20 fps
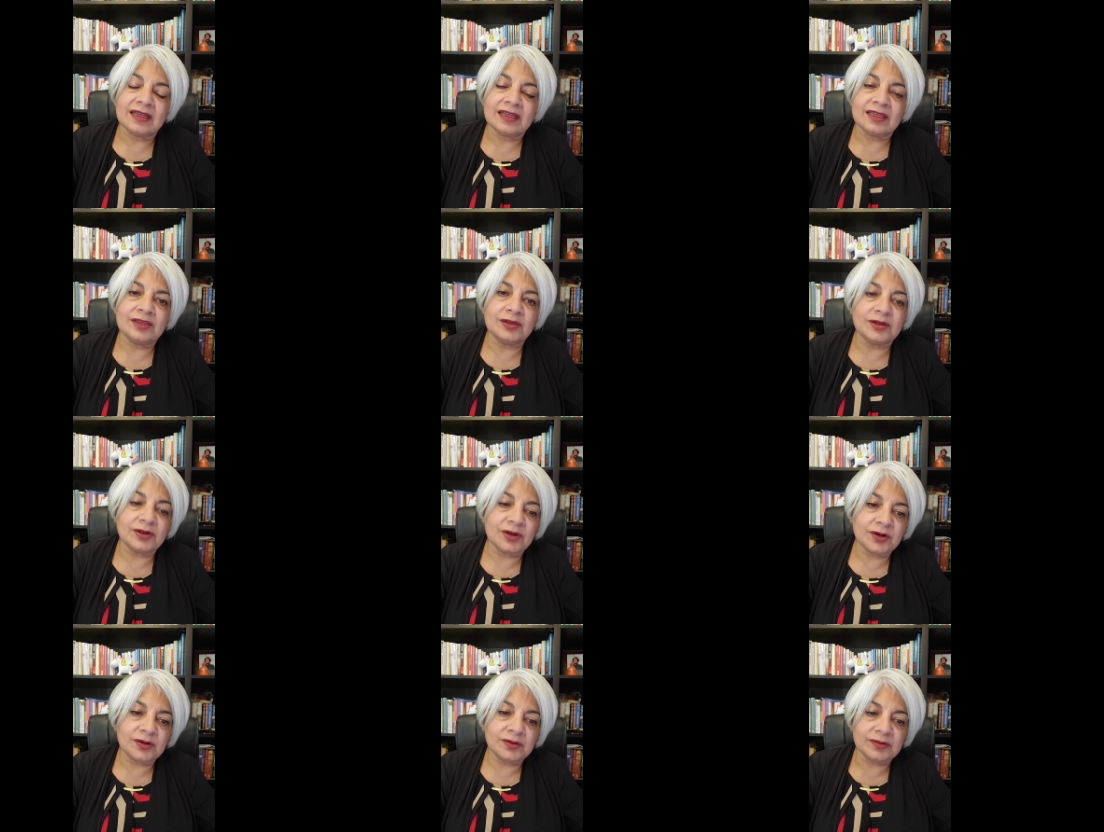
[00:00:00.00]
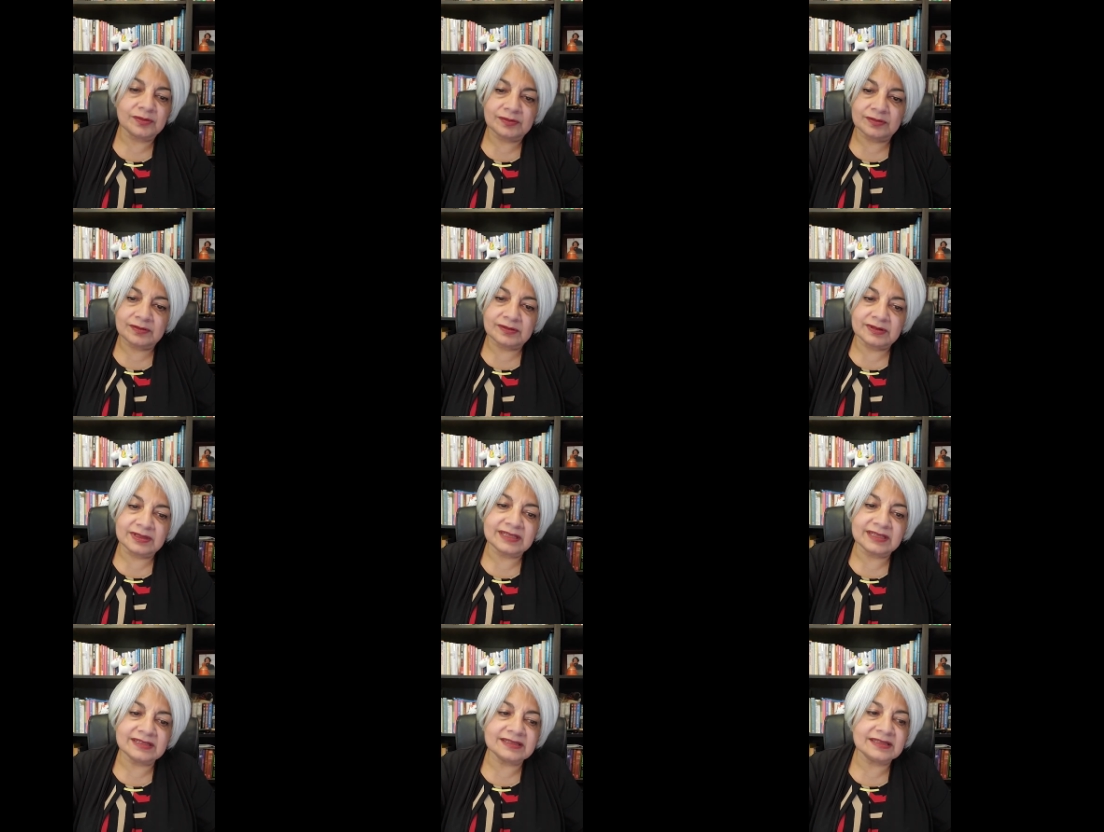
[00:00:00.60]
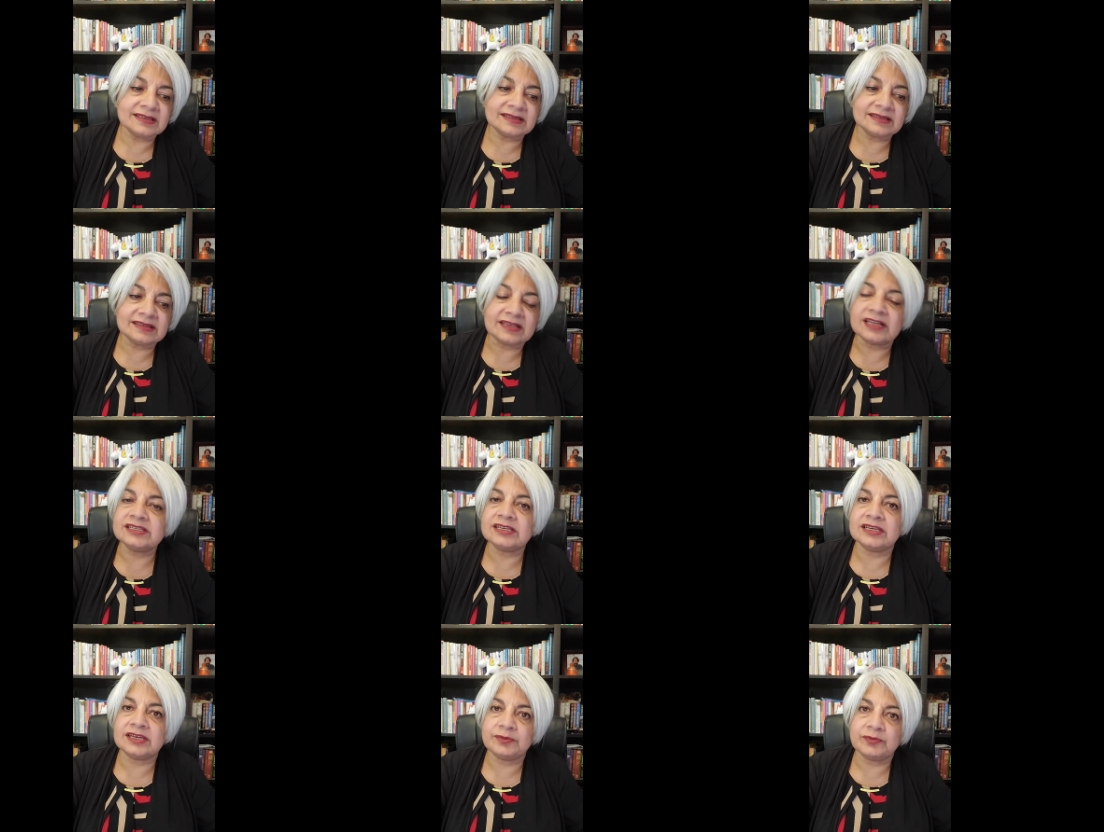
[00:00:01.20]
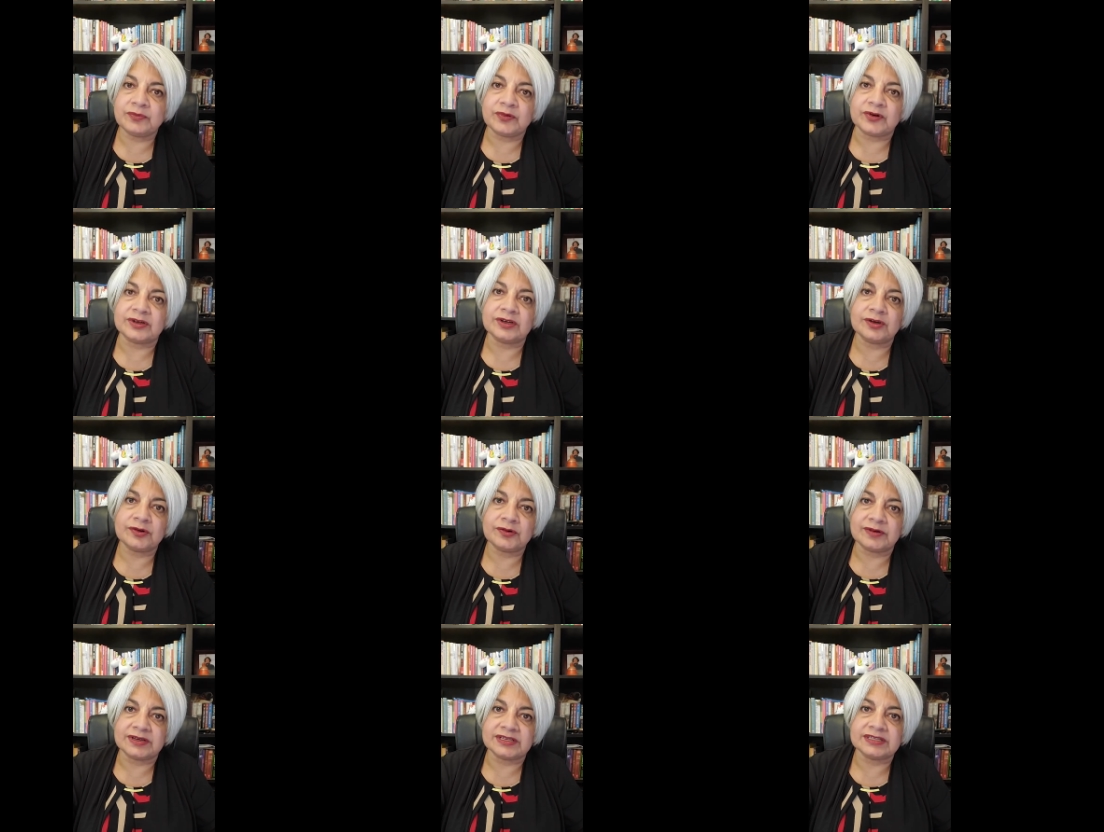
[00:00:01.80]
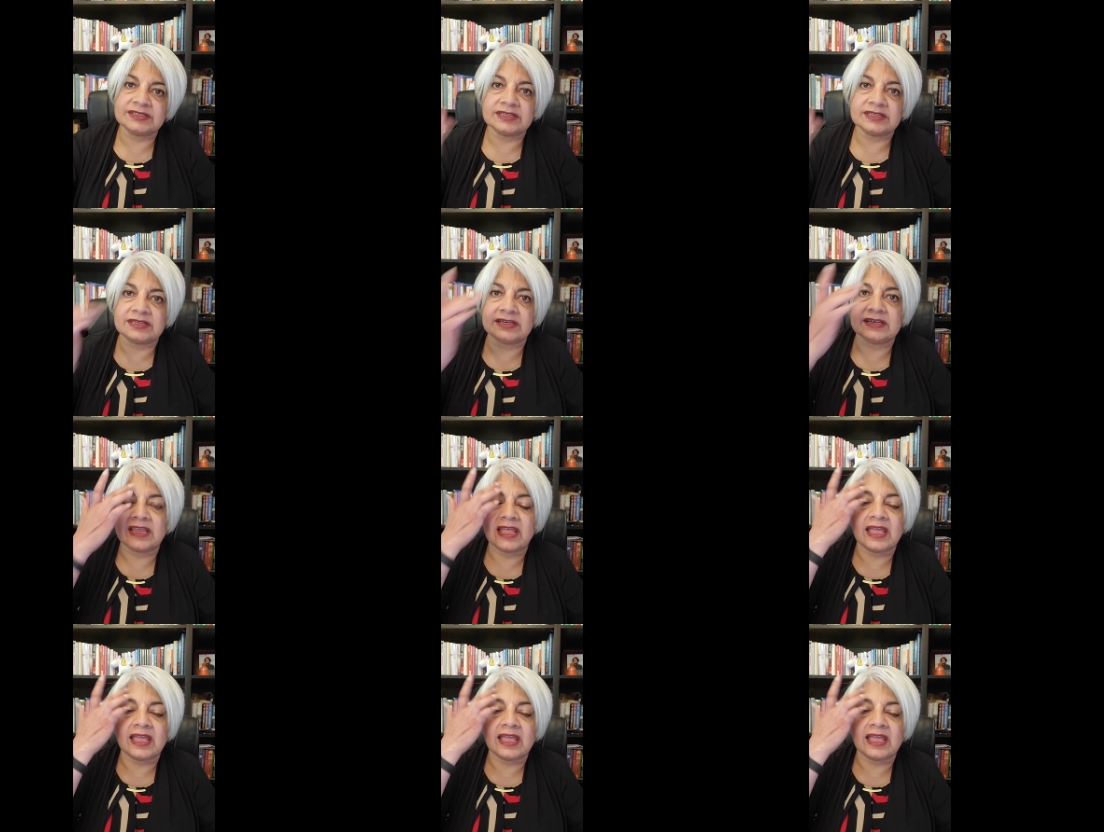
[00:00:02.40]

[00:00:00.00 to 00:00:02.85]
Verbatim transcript: You know, this is such an important question,